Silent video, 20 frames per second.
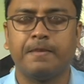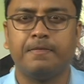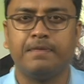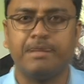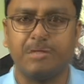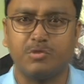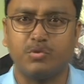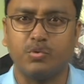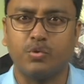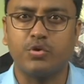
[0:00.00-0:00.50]

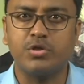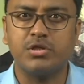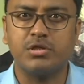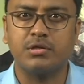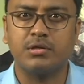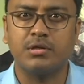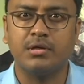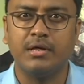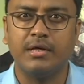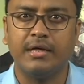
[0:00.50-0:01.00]
This
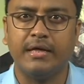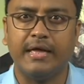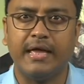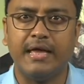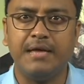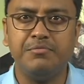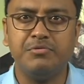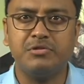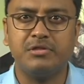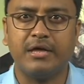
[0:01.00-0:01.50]
course
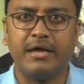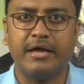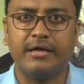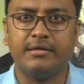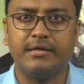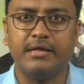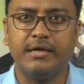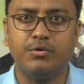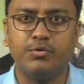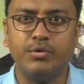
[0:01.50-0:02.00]
aims
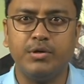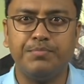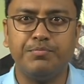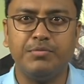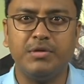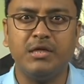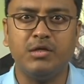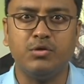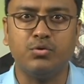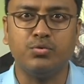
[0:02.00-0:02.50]
at
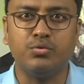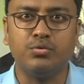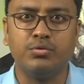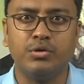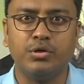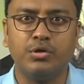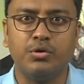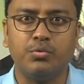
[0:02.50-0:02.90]
equipping you